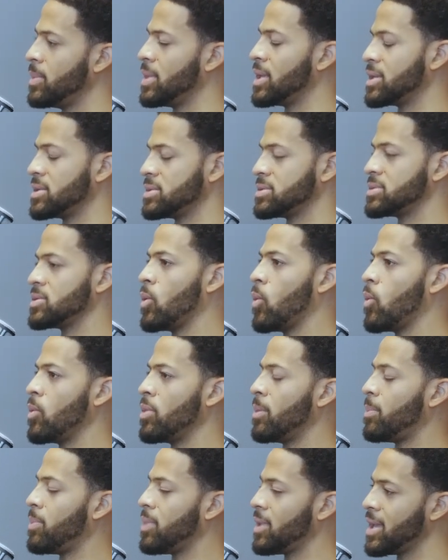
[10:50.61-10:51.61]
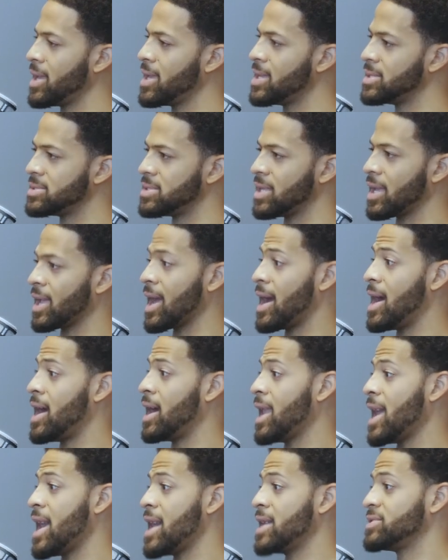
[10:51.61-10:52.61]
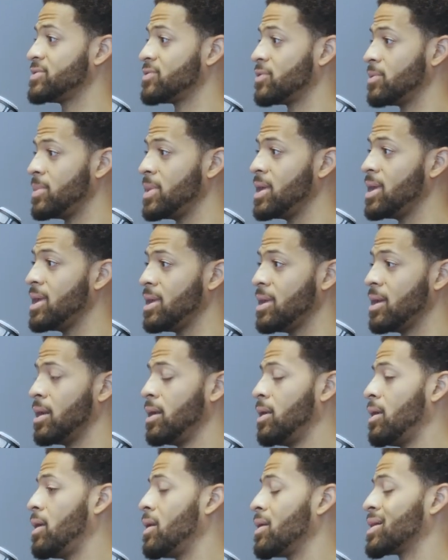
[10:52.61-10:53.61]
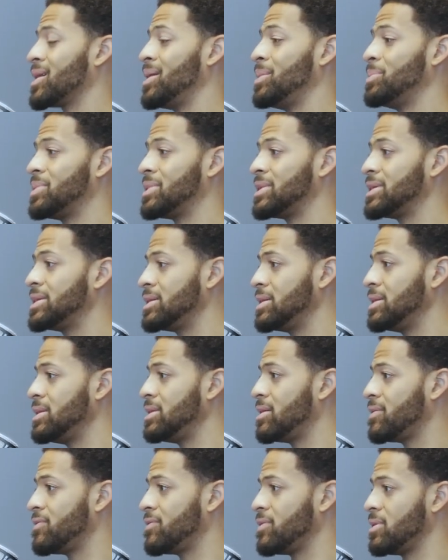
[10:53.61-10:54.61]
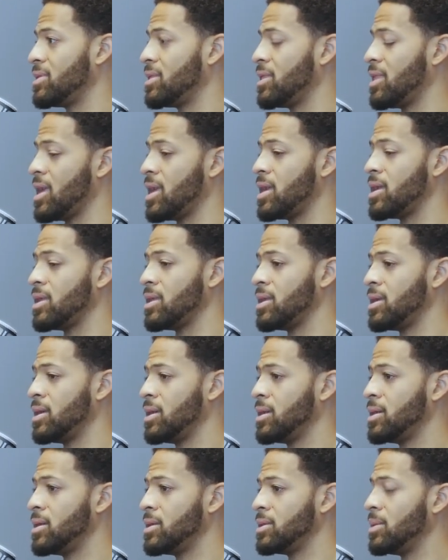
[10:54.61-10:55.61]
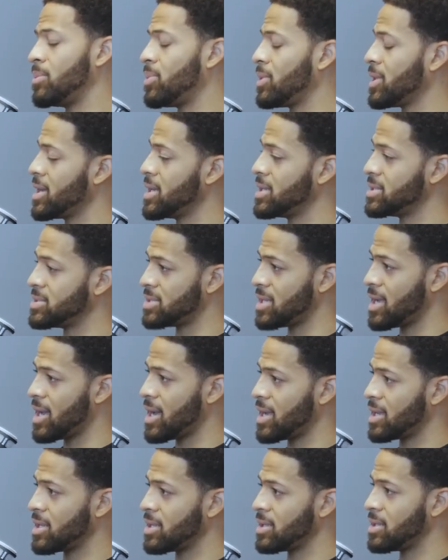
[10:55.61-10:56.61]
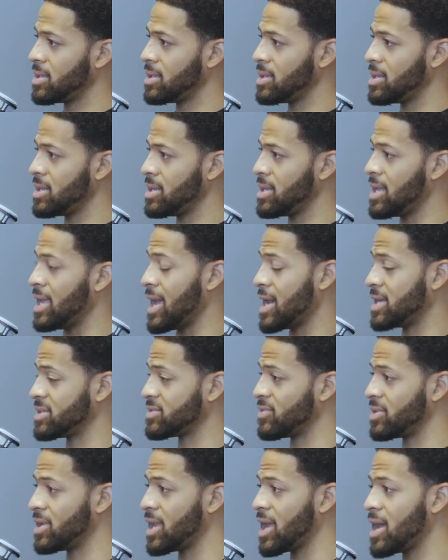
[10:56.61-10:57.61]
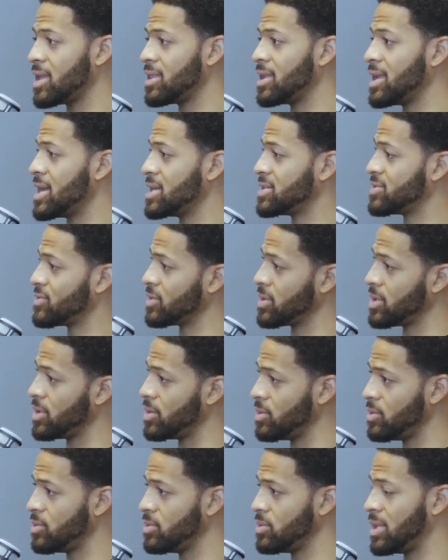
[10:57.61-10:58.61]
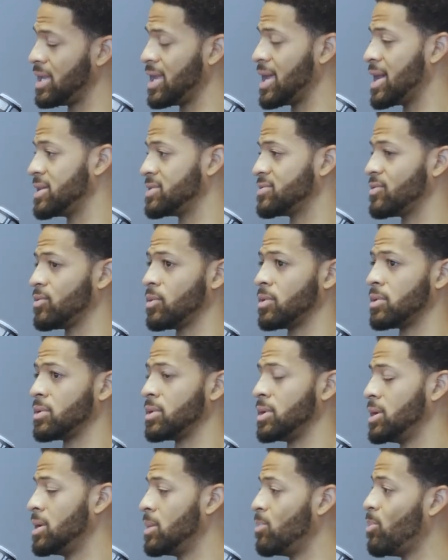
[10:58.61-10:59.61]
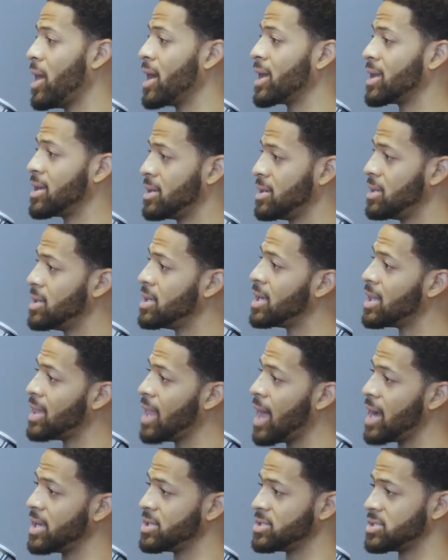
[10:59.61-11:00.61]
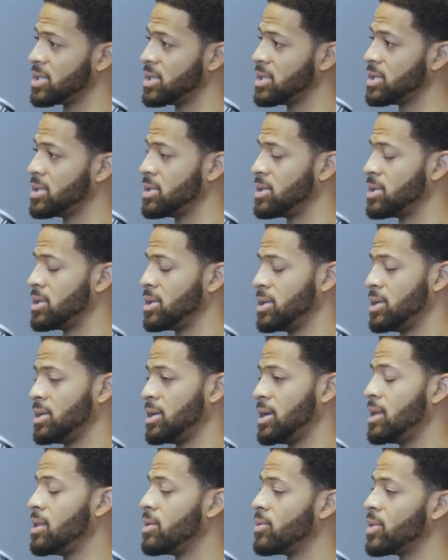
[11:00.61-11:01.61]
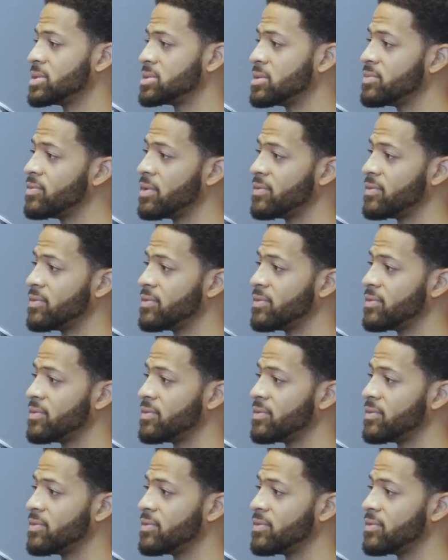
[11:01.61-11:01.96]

because the plans that God has for me are completely different than the plans that he has for dad, that he has for you, that he has for Myka and Elijah and, and the rest of